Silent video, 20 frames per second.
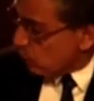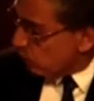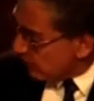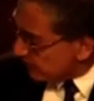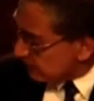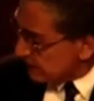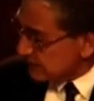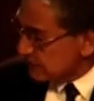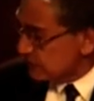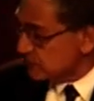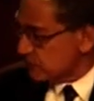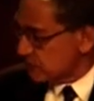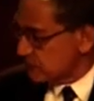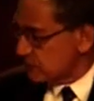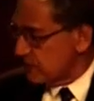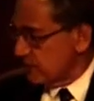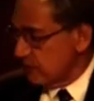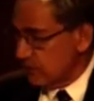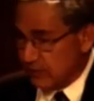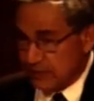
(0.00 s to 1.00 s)
what an
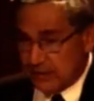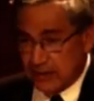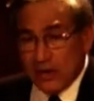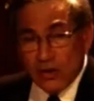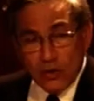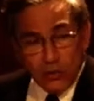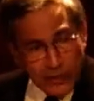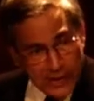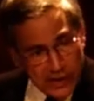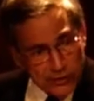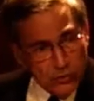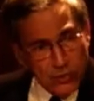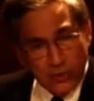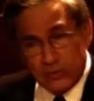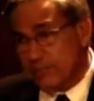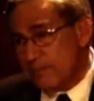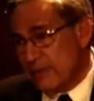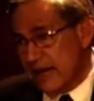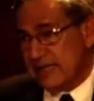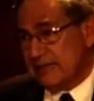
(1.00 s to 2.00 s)
interesting thing. Why don't
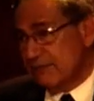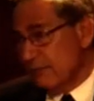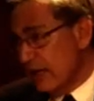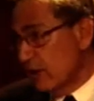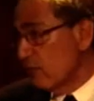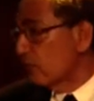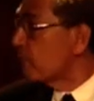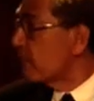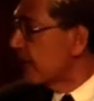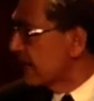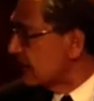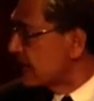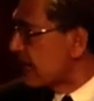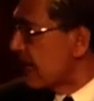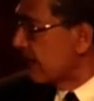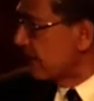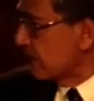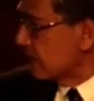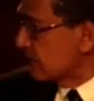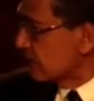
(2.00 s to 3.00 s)
one of my
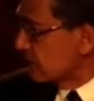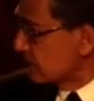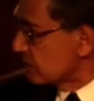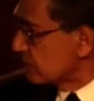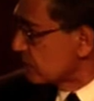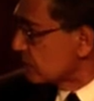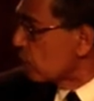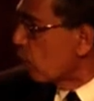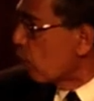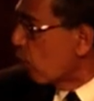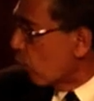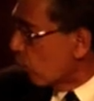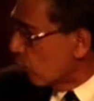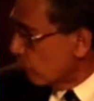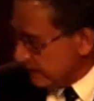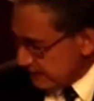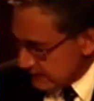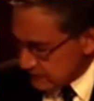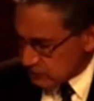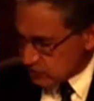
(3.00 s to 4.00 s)
characters own
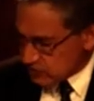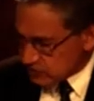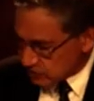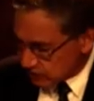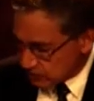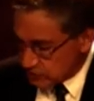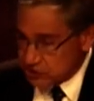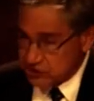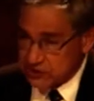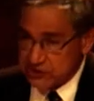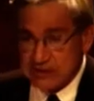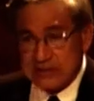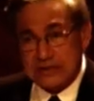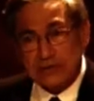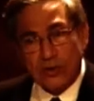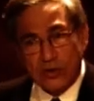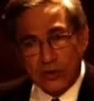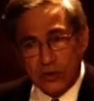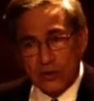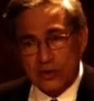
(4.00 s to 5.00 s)
it, touch it,
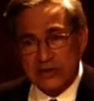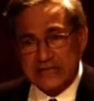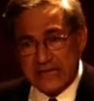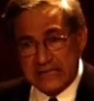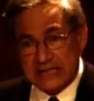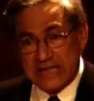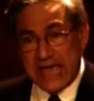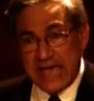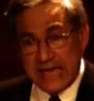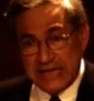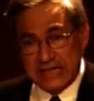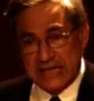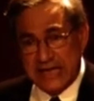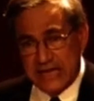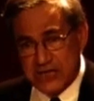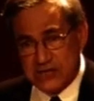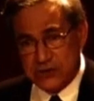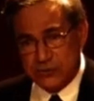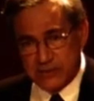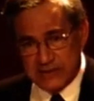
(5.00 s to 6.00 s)
or get
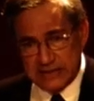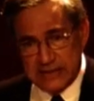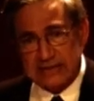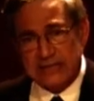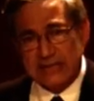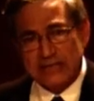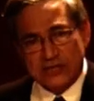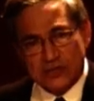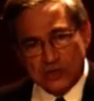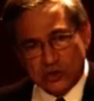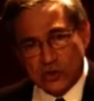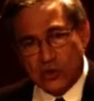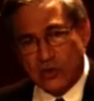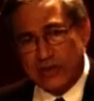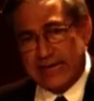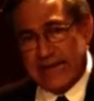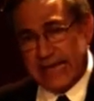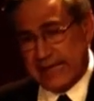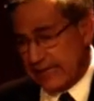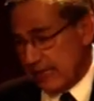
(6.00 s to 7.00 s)
engaged with it so
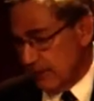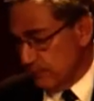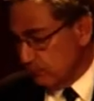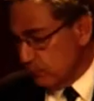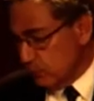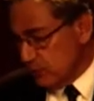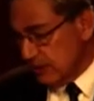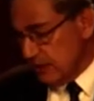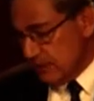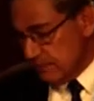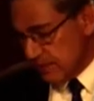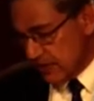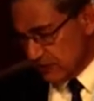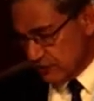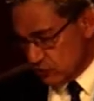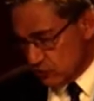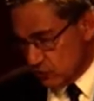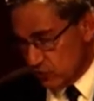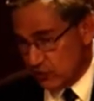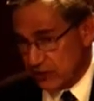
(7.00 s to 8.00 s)
that I can put it in my
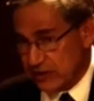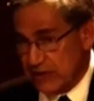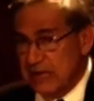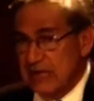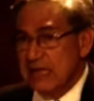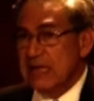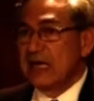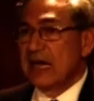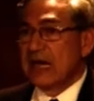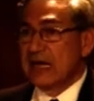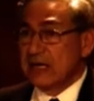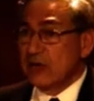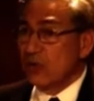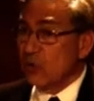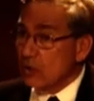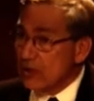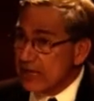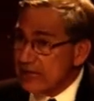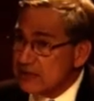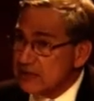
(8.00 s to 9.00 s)
story? I
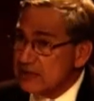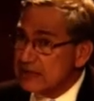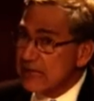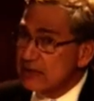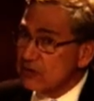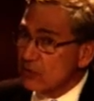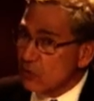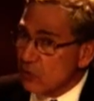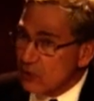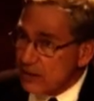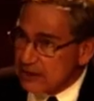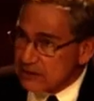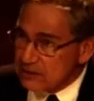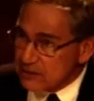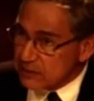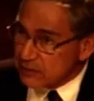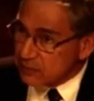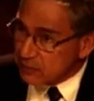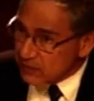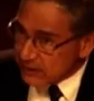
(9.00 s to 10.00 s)
collected and
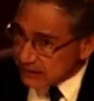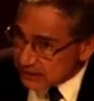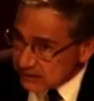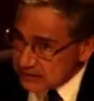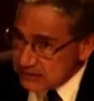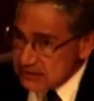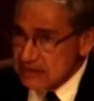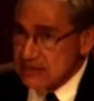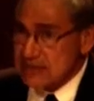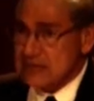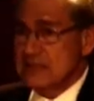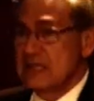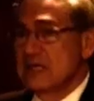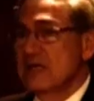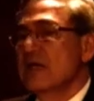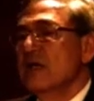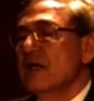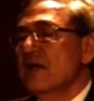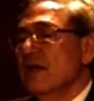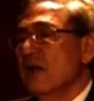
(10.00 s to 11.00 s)
collected things
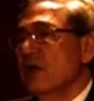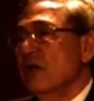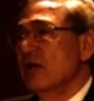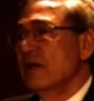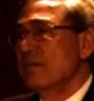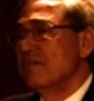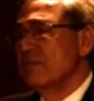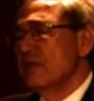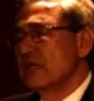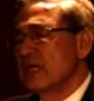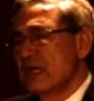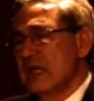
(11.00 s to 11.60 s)
in